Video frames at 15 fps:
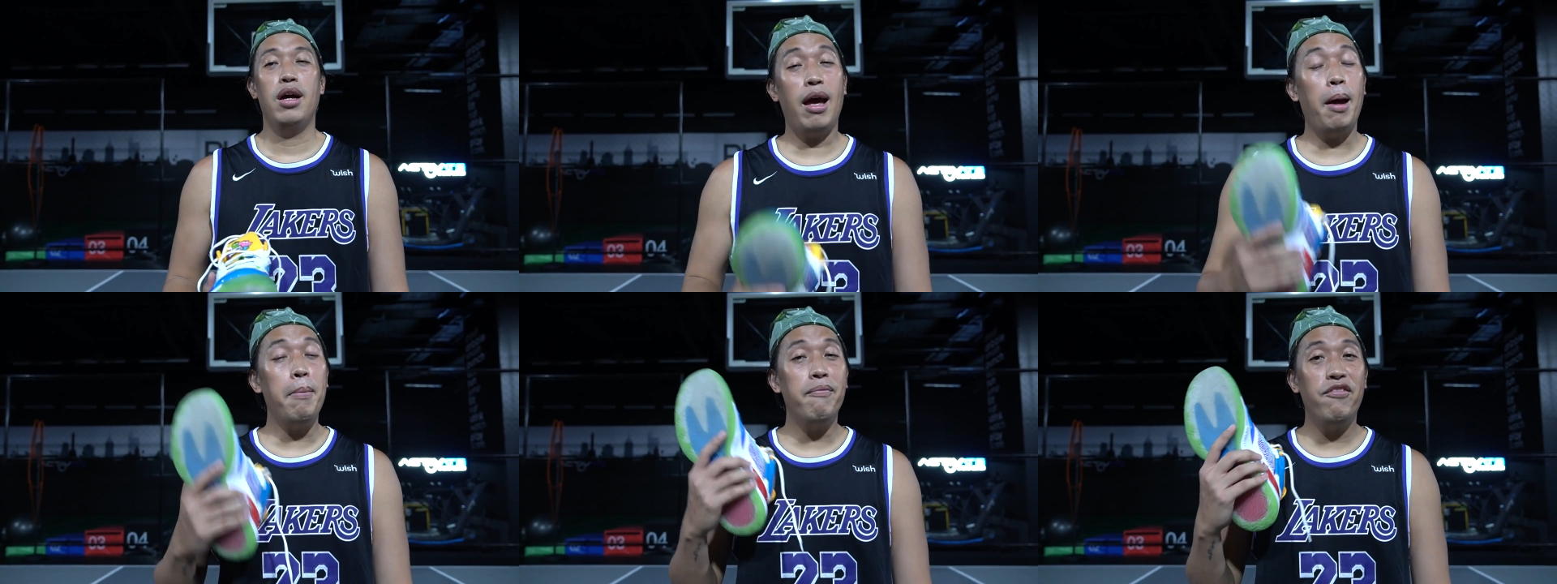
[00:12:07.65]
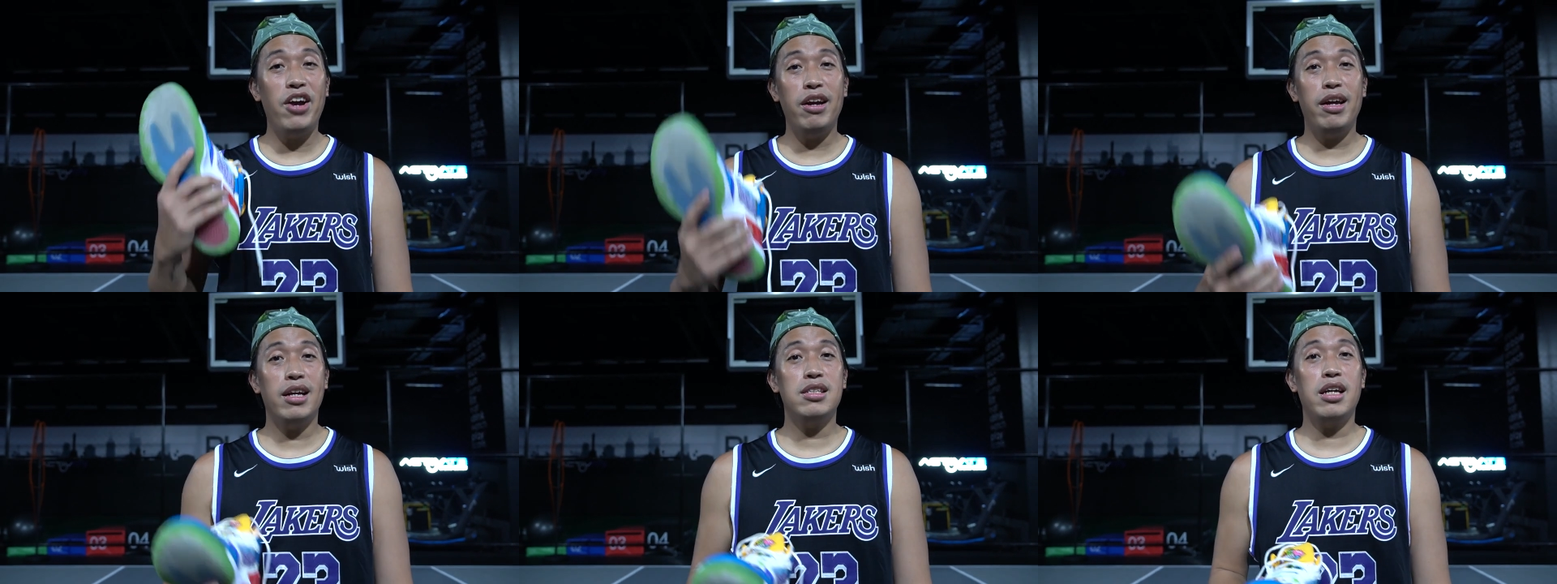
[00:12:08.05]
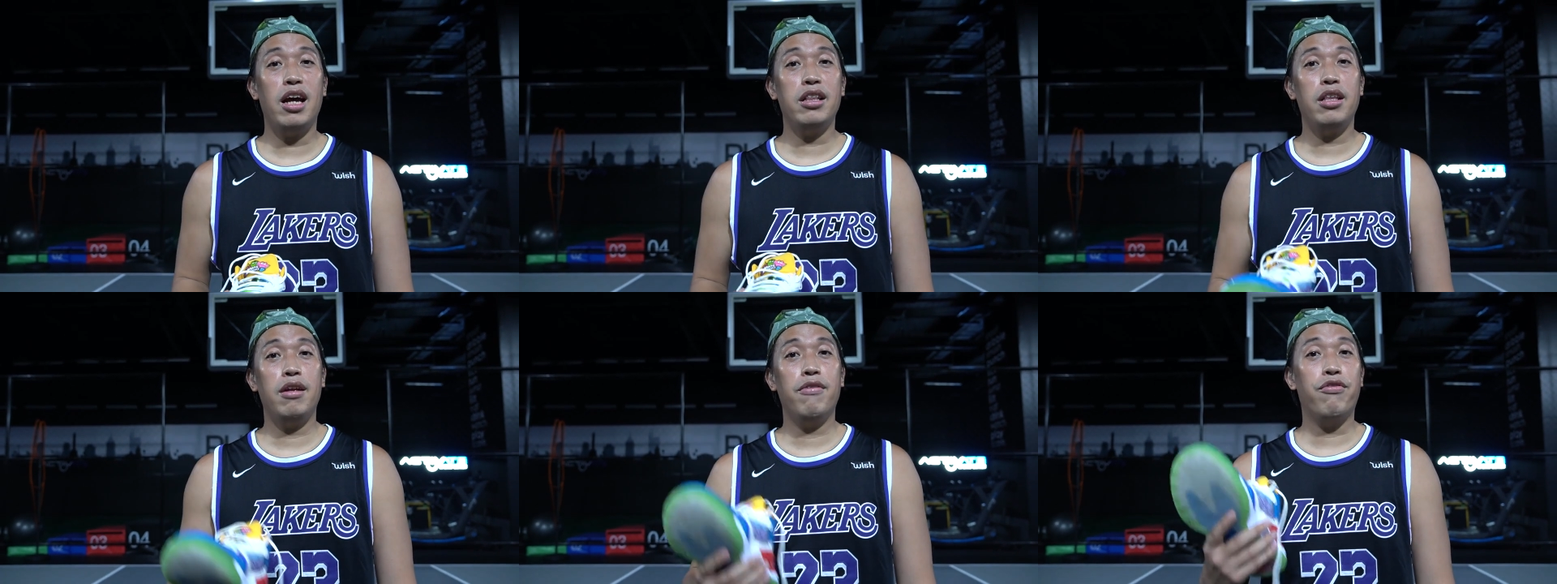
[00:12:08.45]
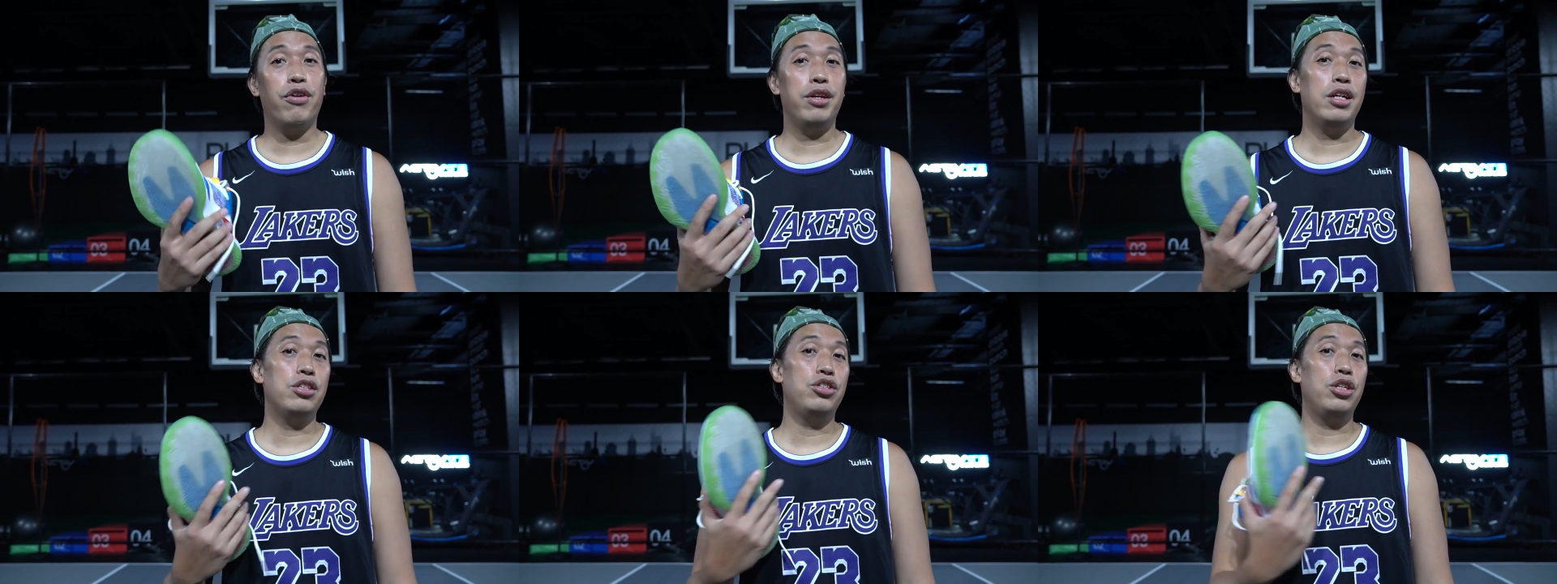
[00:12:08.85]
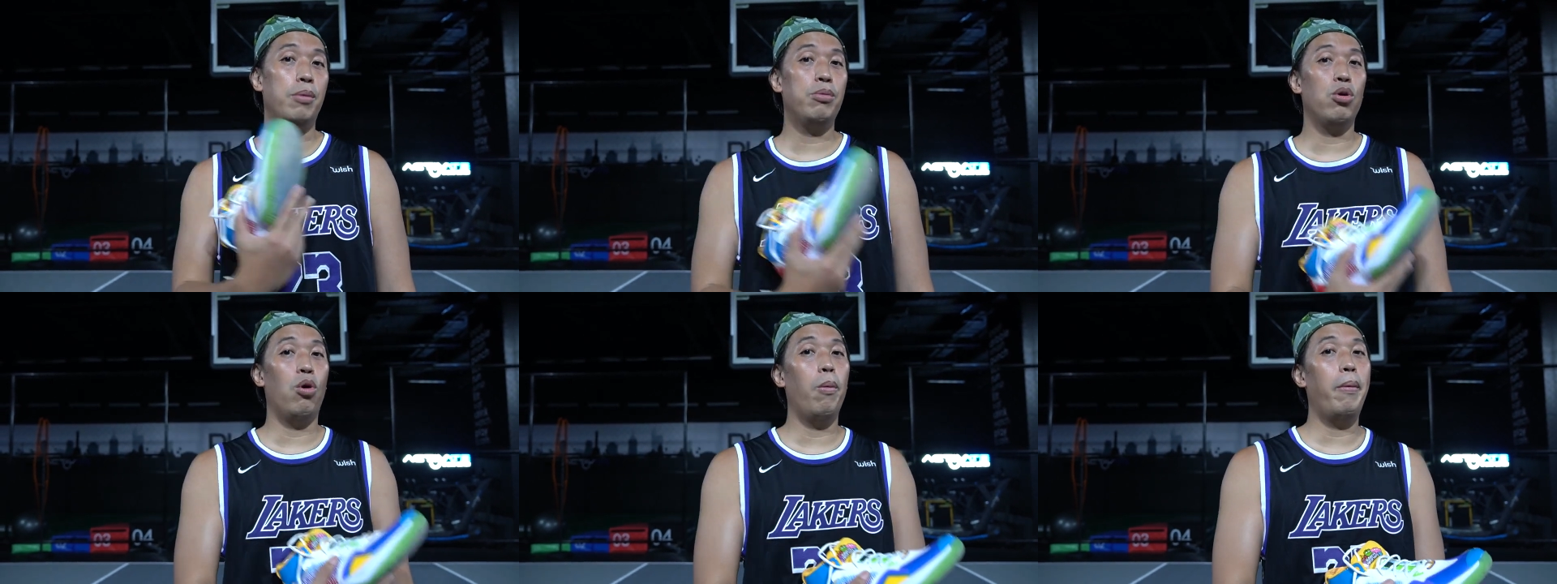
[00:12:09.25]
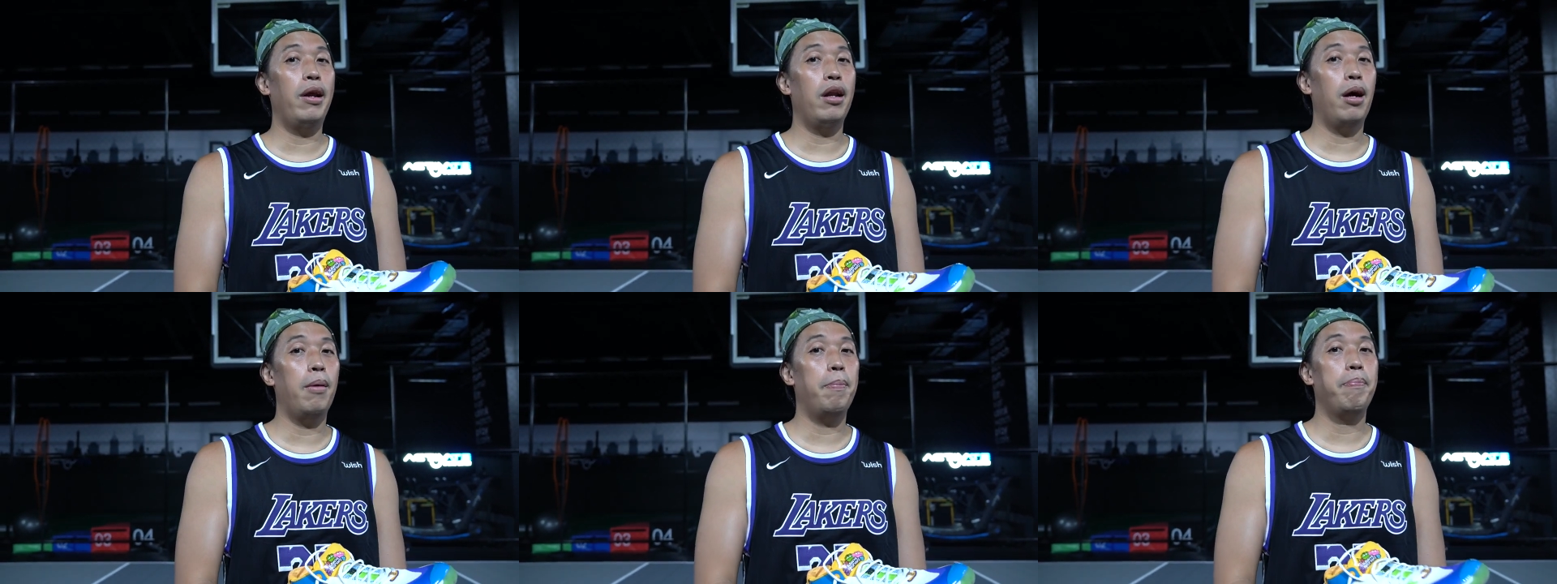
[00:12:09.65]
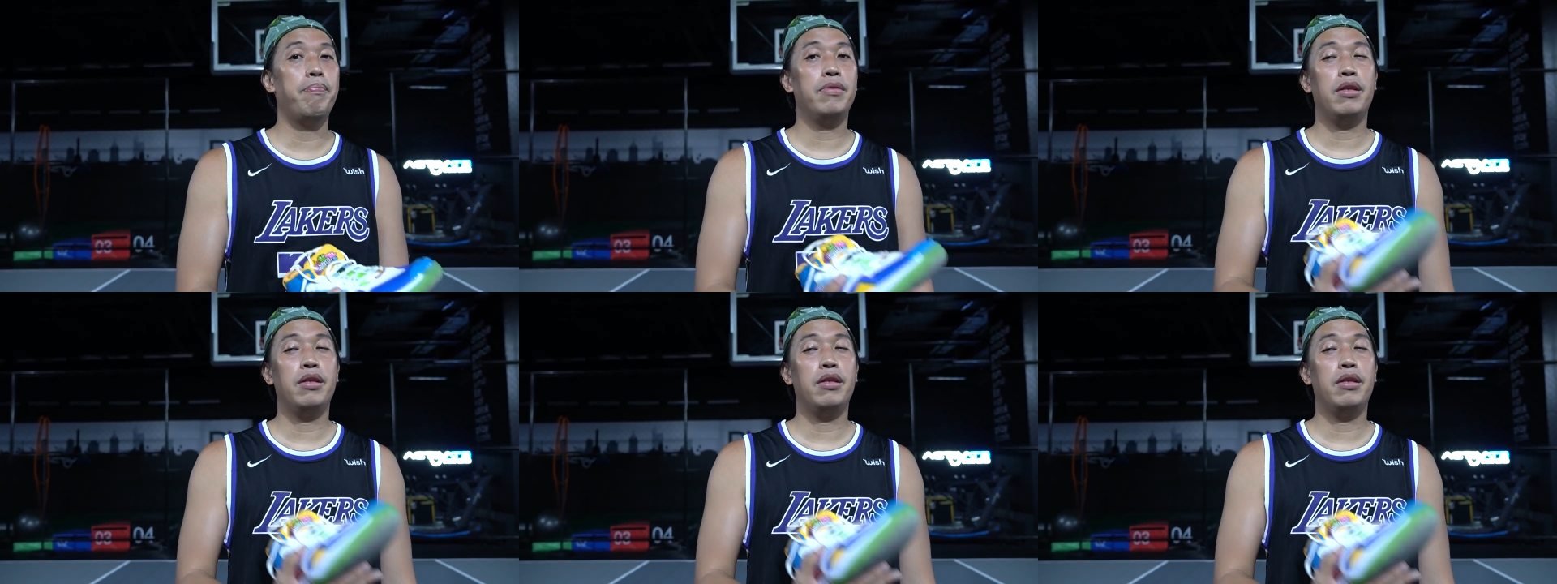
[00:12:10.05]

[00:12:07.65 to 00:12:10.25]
I'm very excited for this gym to open up.